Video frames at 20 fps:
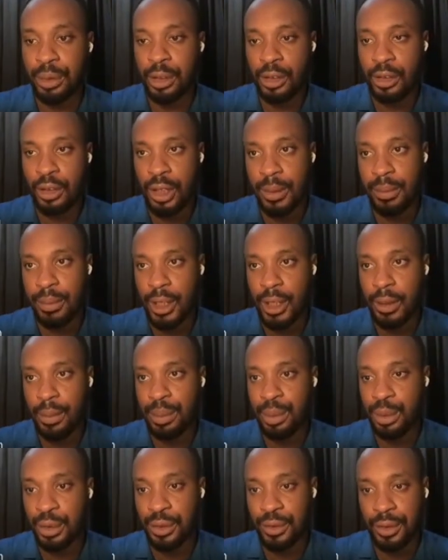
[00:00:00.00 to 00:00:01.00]
social media
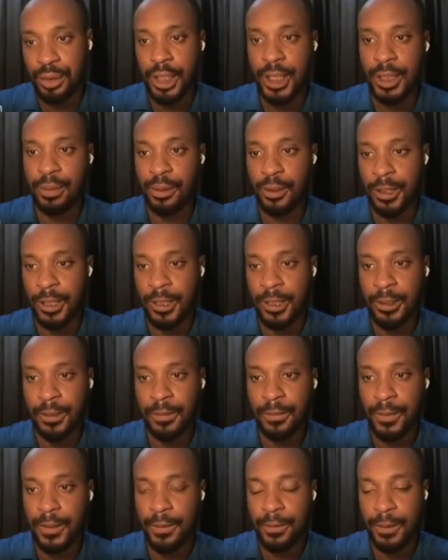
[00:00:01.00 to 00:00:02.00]
posts for them, do a lot
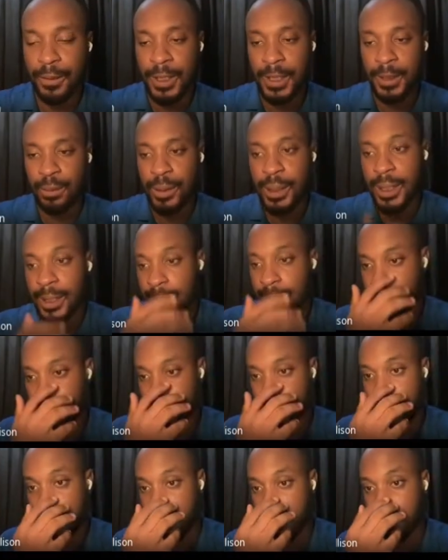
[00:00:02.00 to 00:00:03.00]
of things for them without them
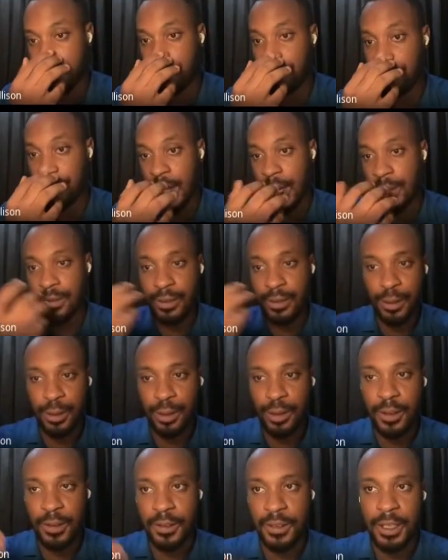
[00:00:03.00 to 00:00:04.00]
having to
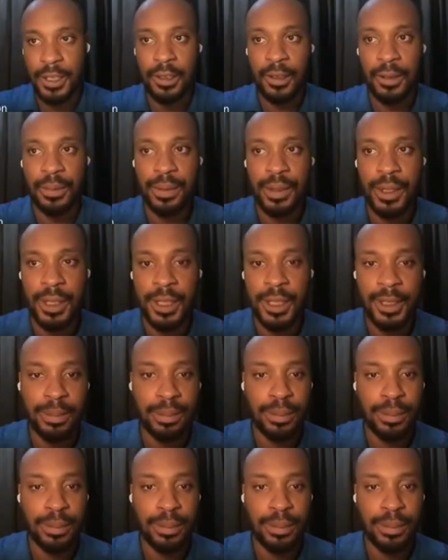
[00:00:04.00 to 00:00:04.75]
touch their computers.